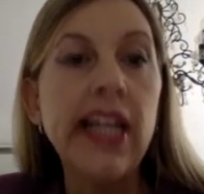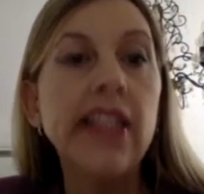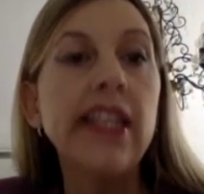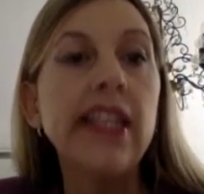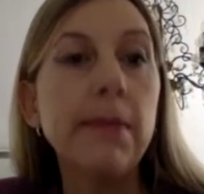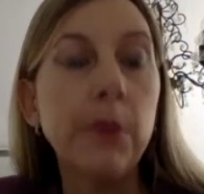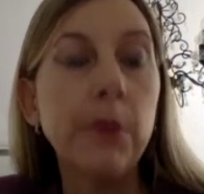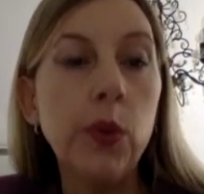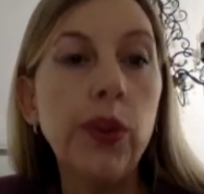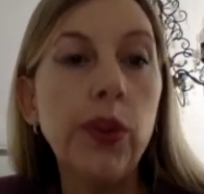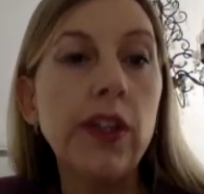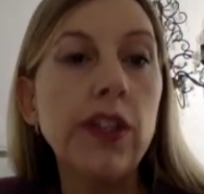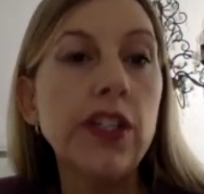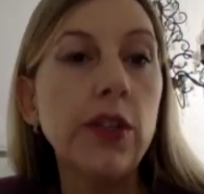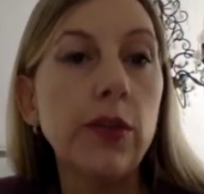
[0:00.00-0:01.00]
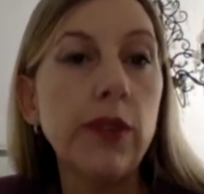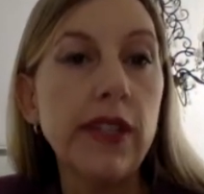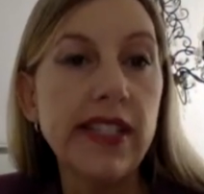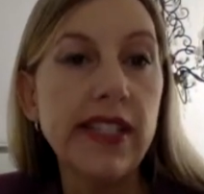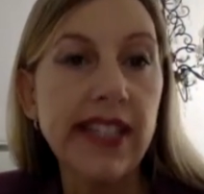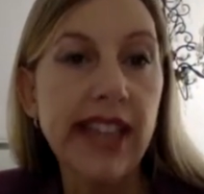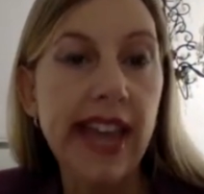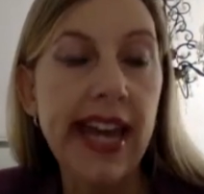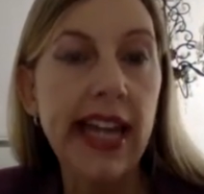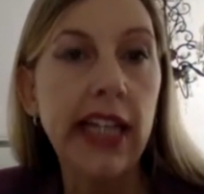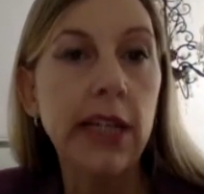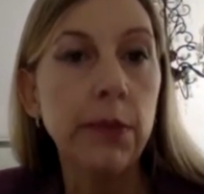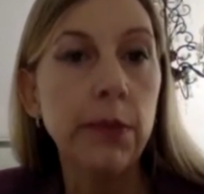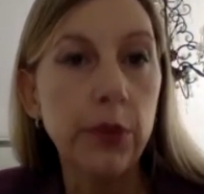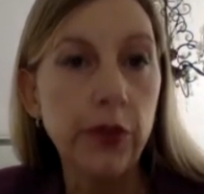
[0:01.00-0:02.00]
They both can decrease scale,
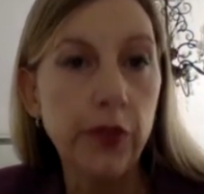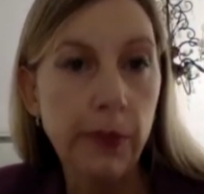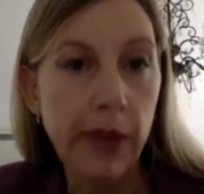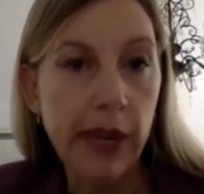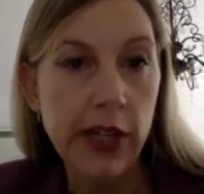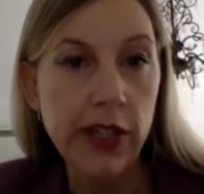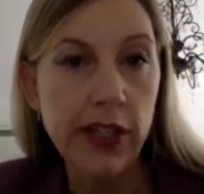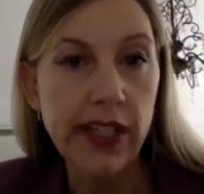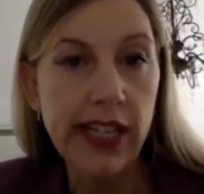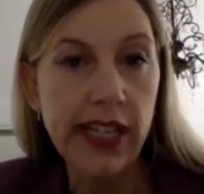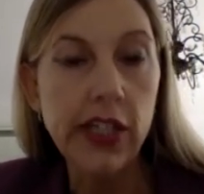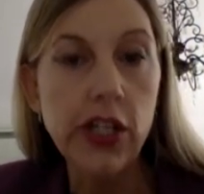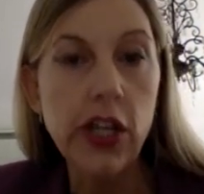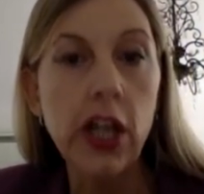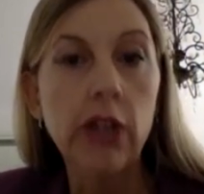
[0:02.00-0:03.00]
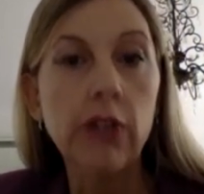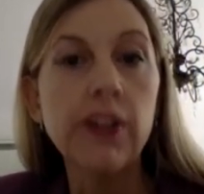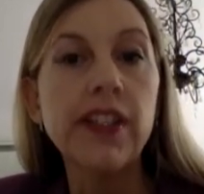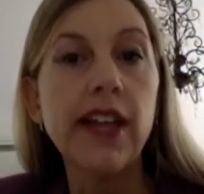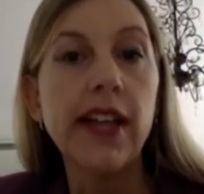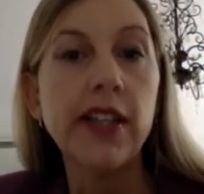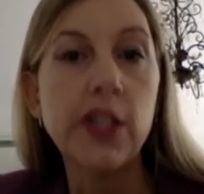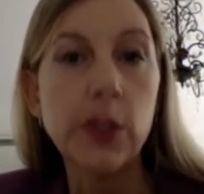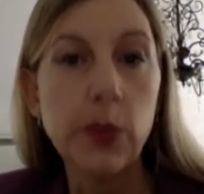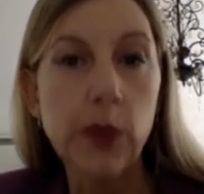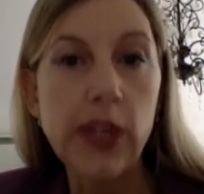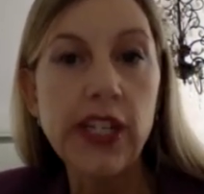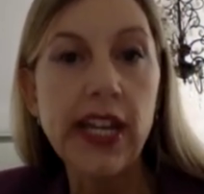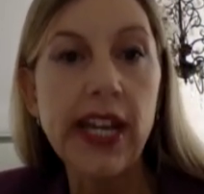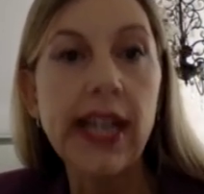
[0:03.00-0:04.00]
improve a patient's heat tolerance and
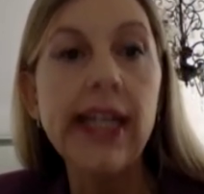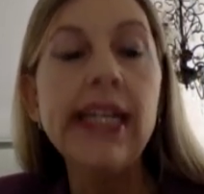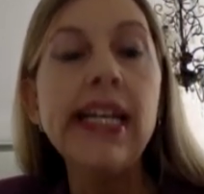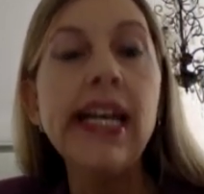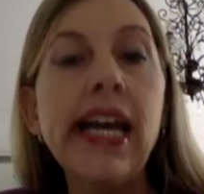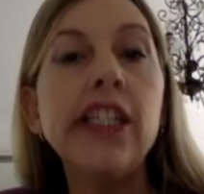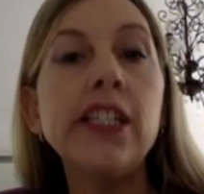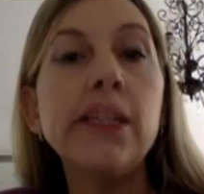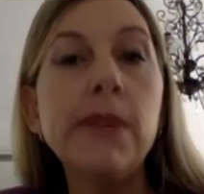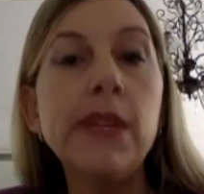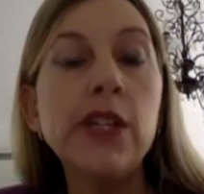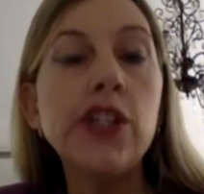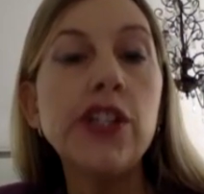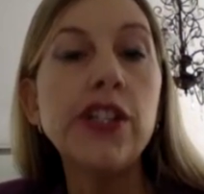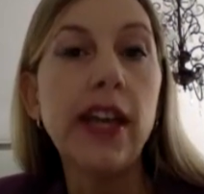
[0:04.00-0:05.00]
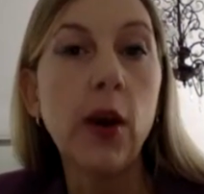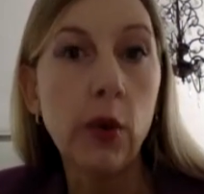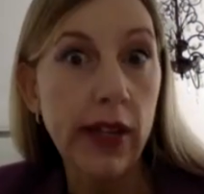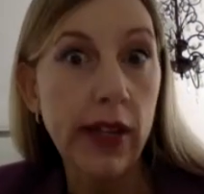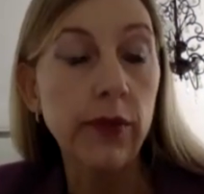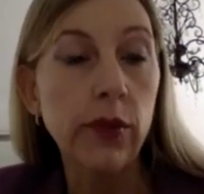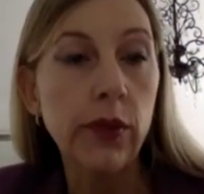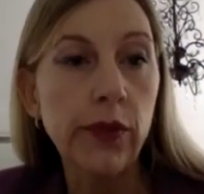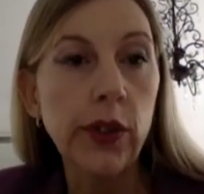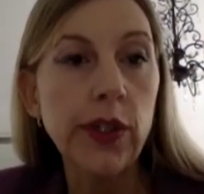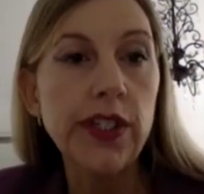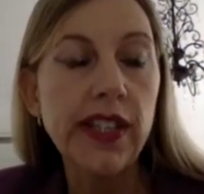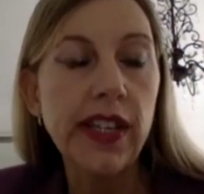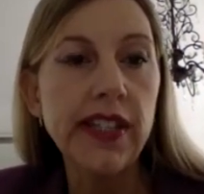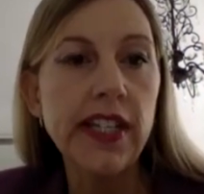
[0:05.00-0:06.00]
sweating, and diminish the, or even
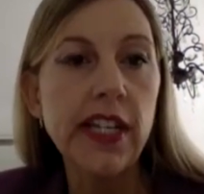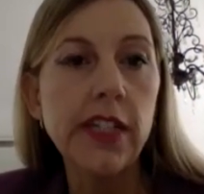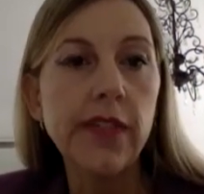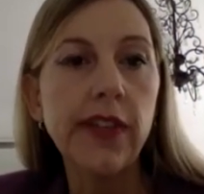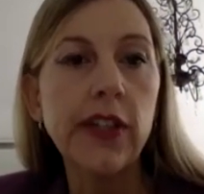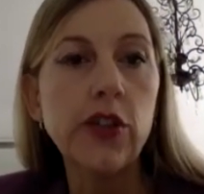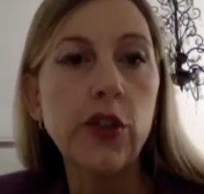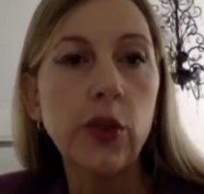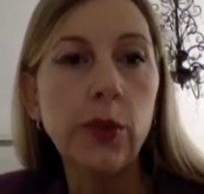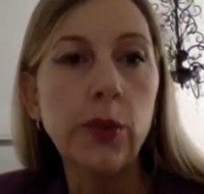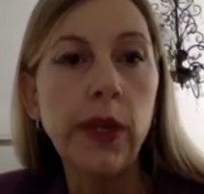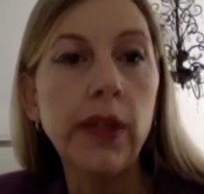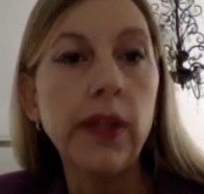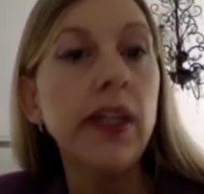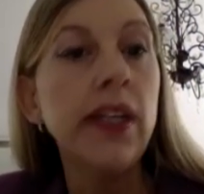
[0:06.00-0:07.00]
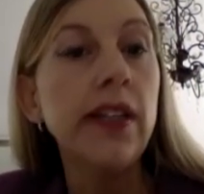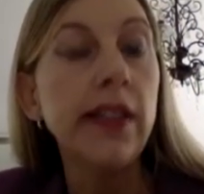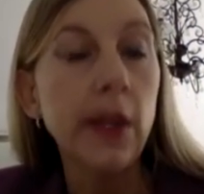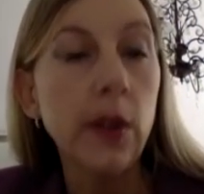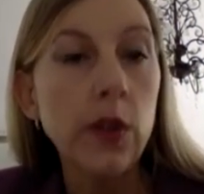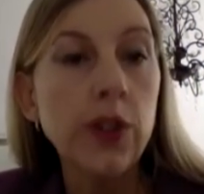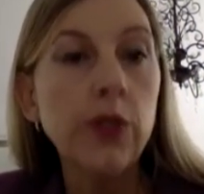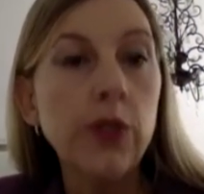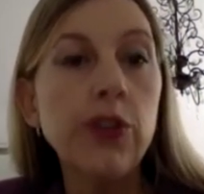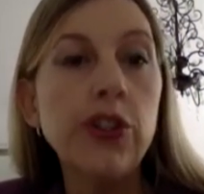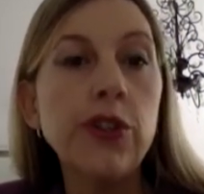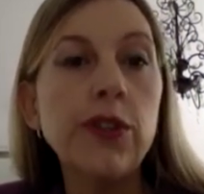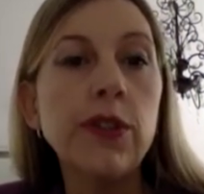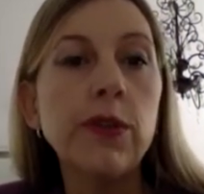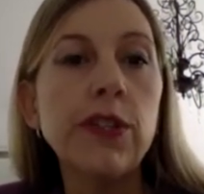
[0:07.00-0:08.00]
reverse the extent of ectropion. They also
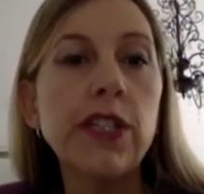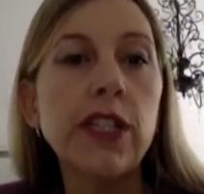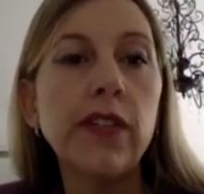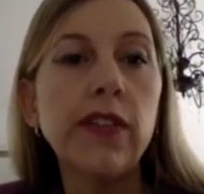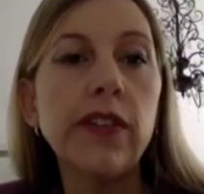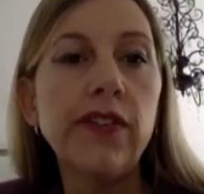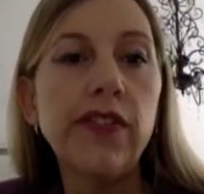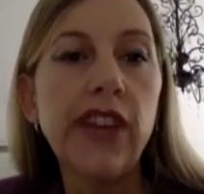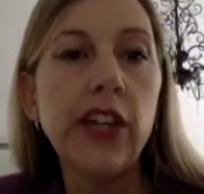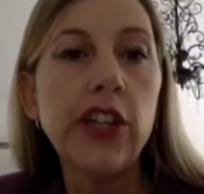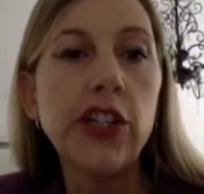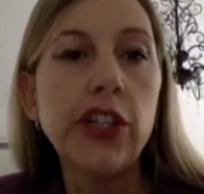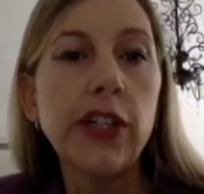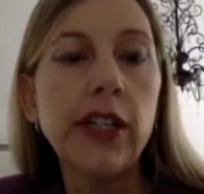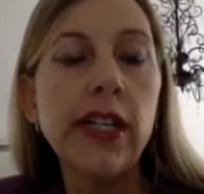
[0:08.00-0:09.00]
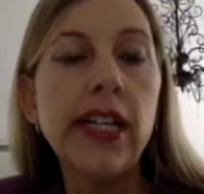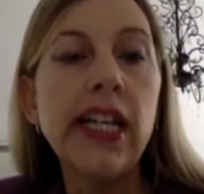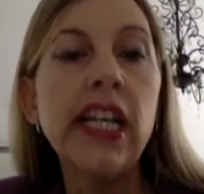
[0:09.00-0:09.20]
reduce the risk of infection.